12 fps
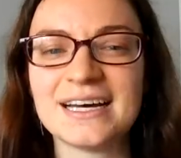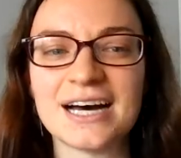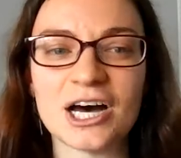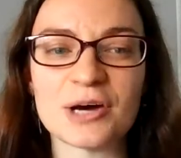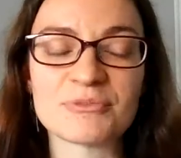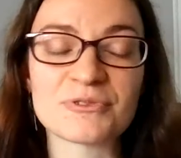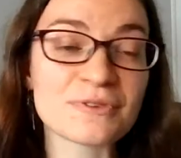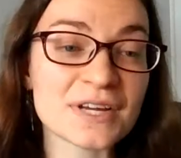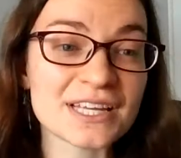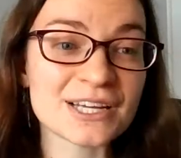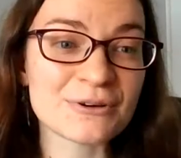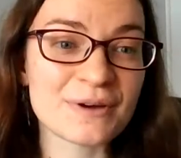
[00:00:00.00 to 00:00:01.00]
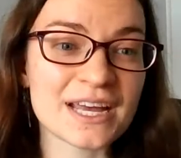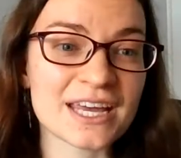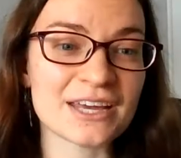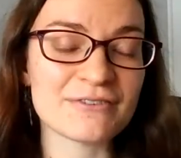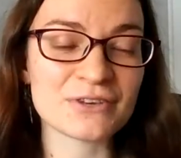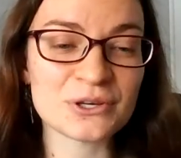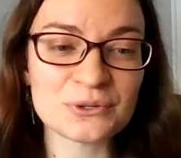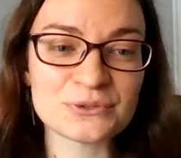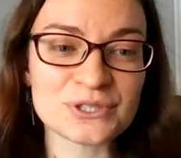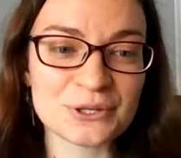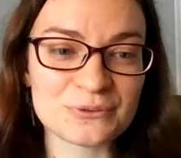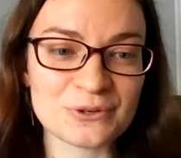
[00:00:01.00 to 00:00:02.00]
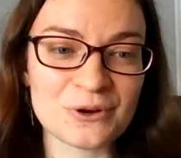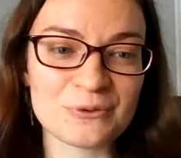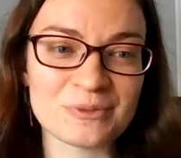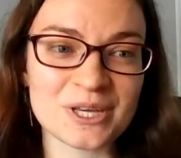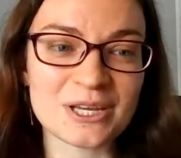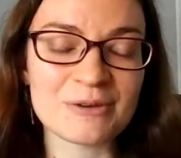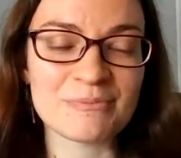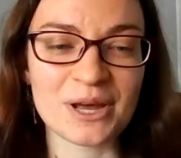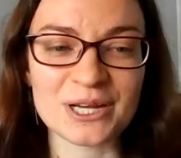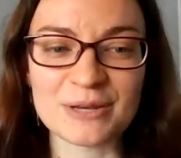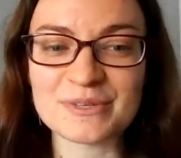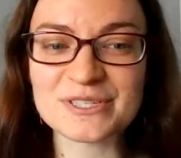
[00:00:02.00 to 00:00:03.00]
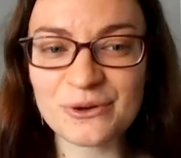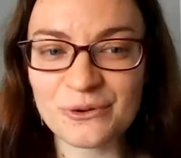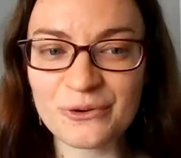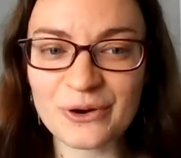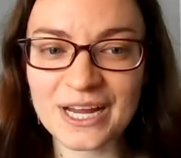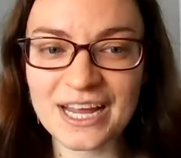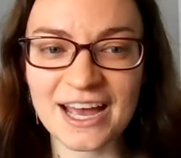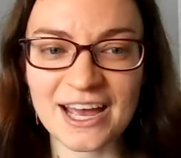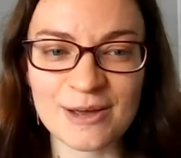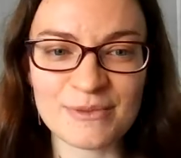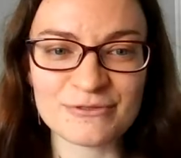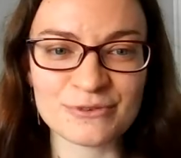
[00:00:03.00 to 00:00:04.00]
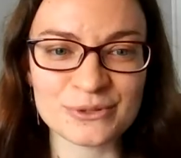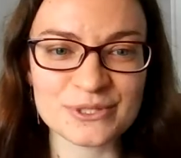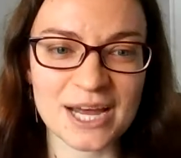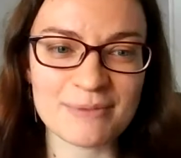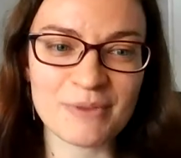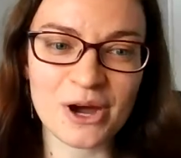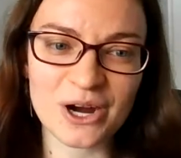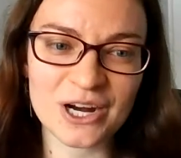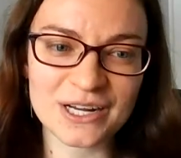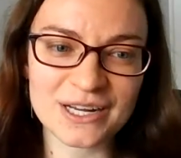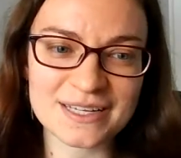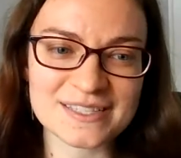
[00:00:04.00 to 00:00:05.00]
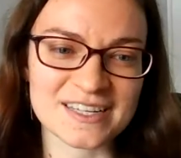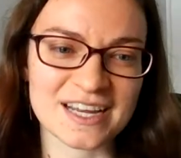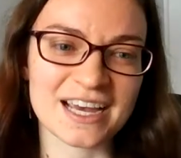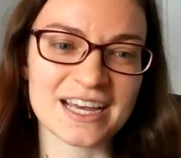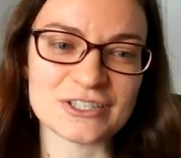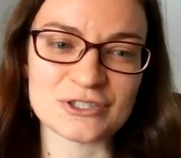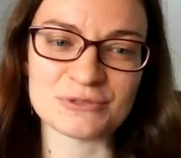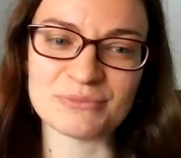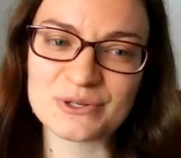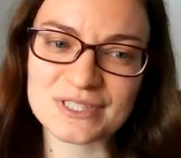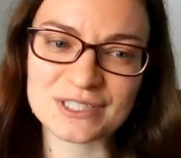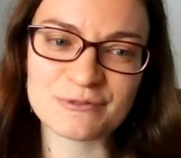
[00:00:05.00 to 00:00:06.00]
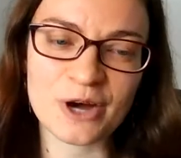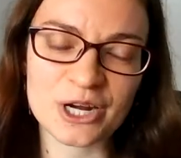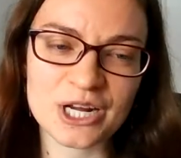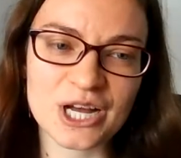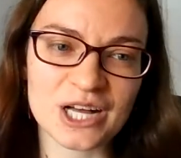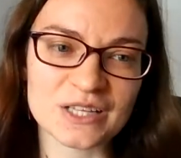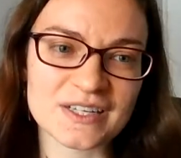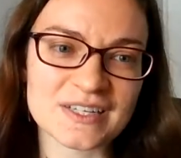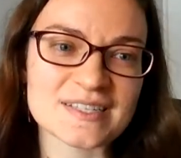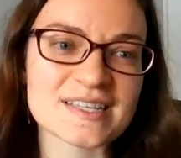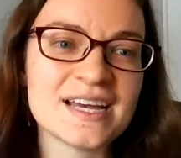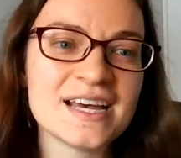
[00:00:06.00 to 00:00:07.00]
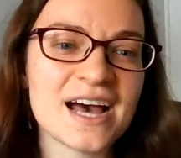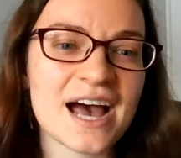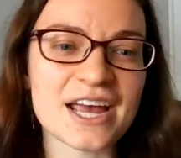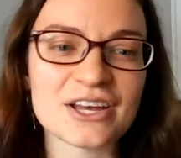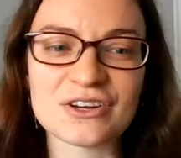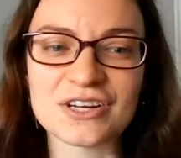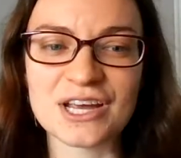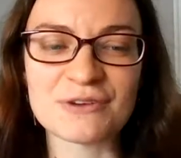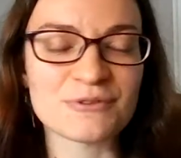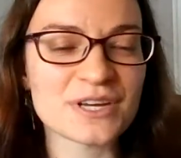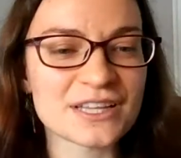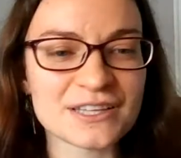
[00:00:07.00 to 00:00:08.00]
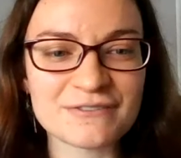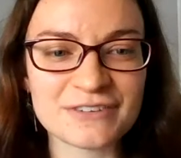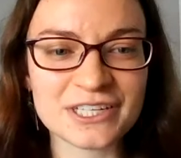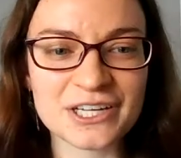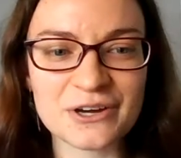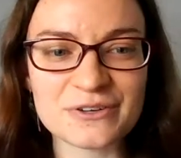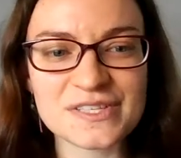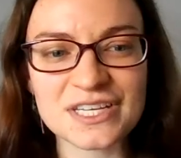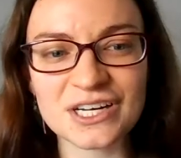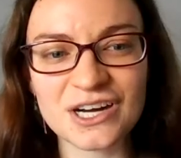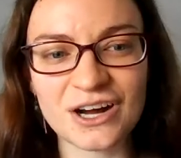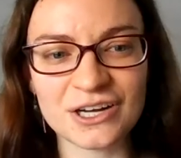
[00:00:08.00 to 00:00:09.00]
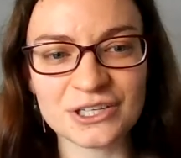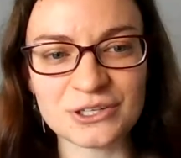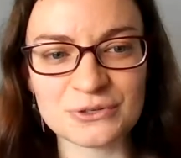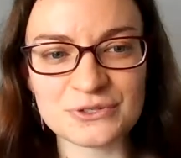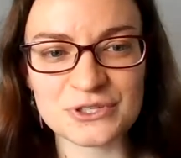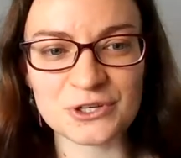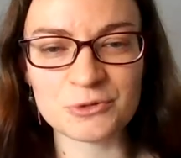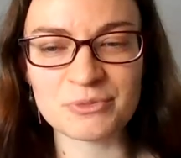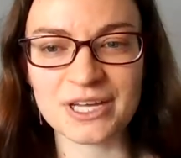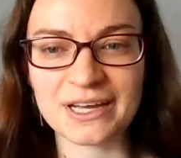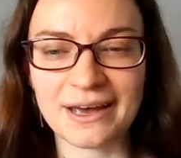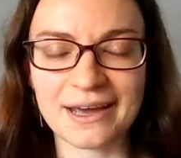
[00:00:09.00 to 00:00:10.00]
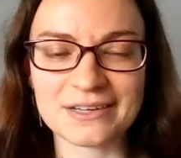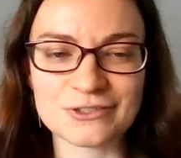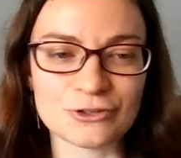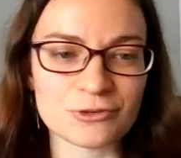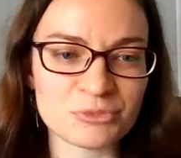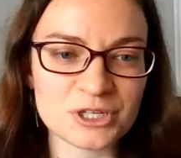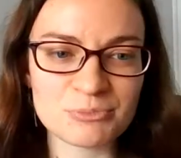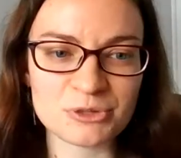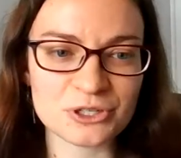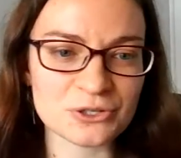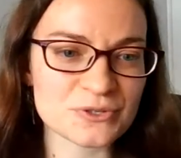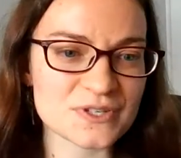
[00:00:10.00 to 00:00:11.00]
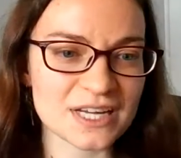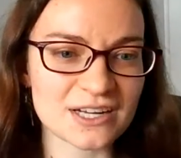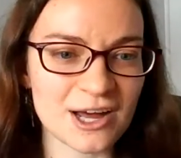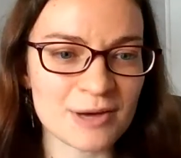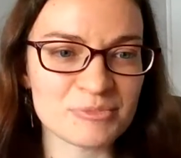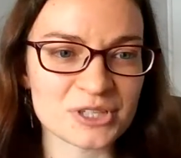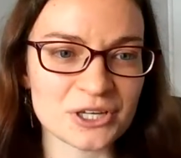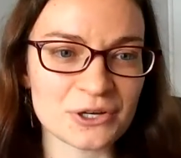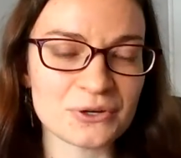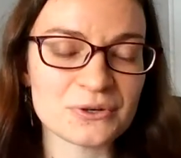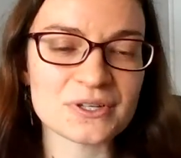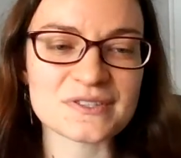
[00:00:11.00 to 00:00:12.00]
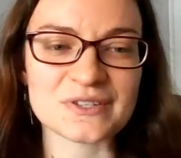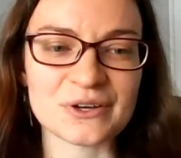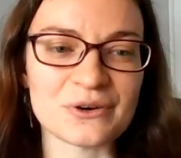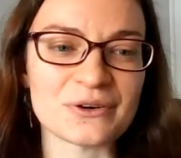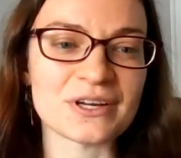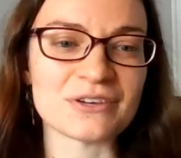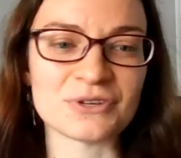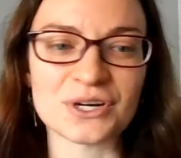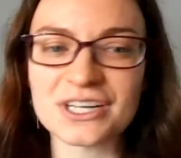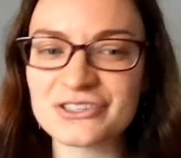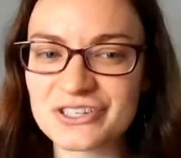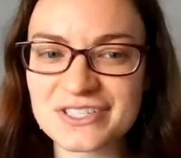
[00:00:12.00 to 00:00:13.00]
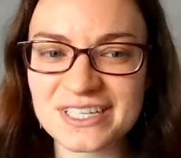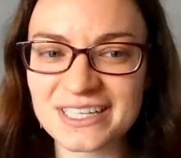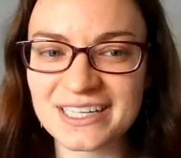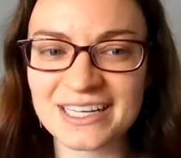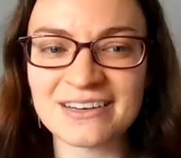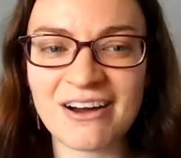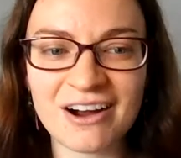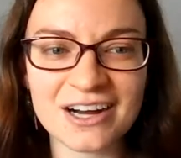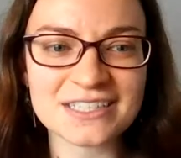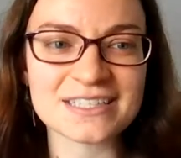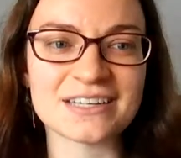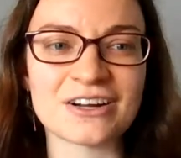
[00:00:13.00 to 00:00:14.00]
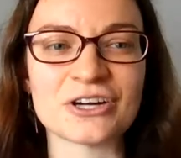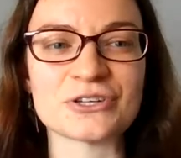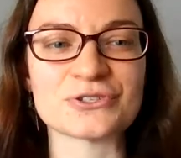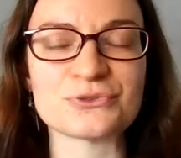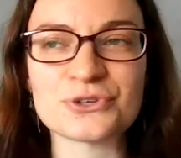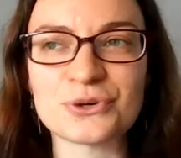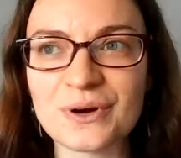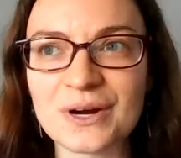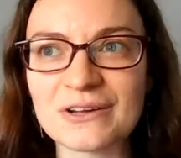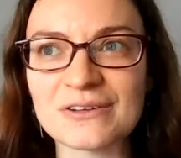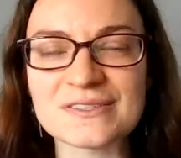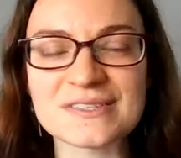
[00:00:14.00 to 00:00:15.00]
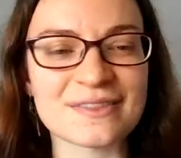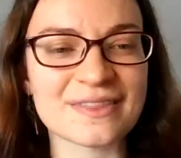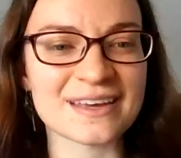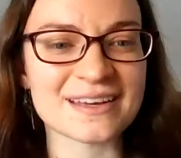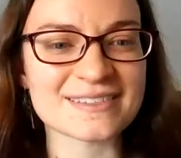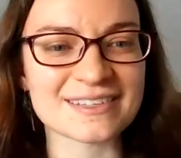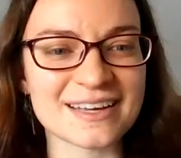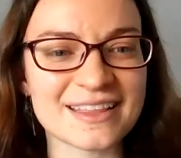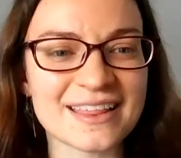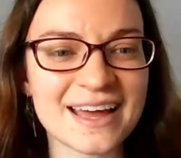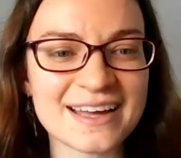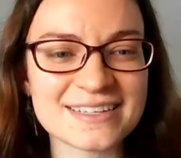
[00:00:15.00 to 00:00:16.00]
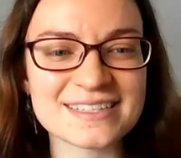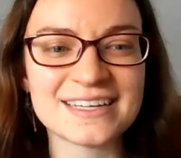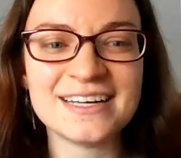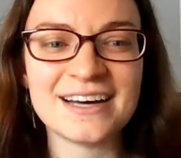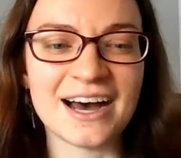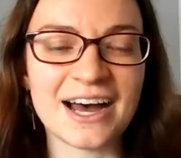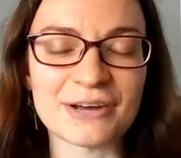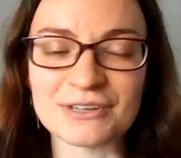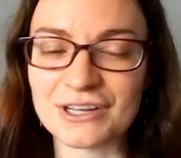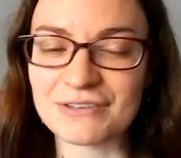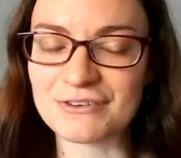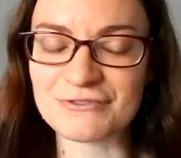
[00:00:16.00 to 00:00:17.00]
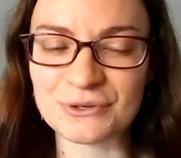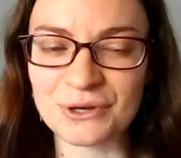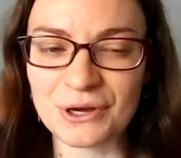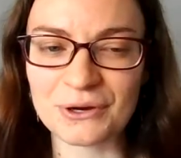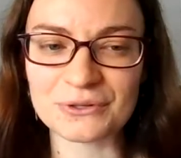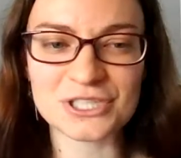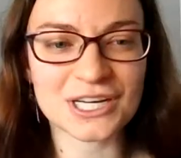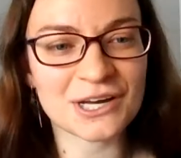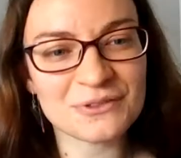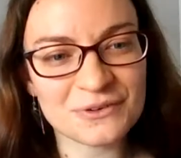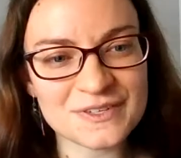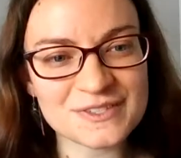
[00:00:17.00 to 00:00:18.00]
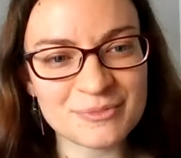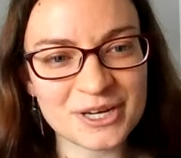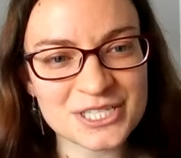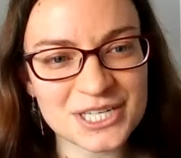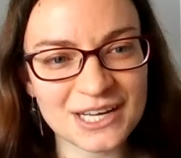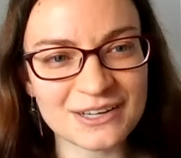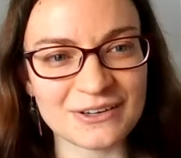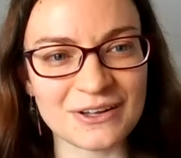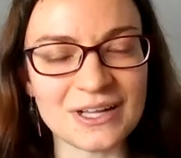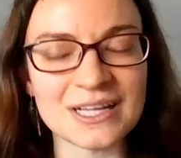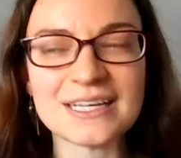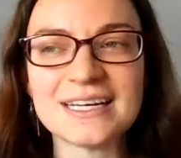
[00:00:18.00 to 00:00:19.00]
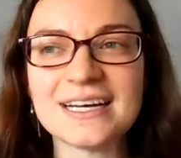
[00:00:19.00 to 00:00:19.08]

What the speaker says: Really quick, if you don't know me, my name is Corey. I am a full-time artist. I do mostly watercolors. I create weekly videos here on YouTube that I sort of pre-produce and upload. So if you're interested in art and art tutorials and things like that, I would love if you go check out the rest of my channel.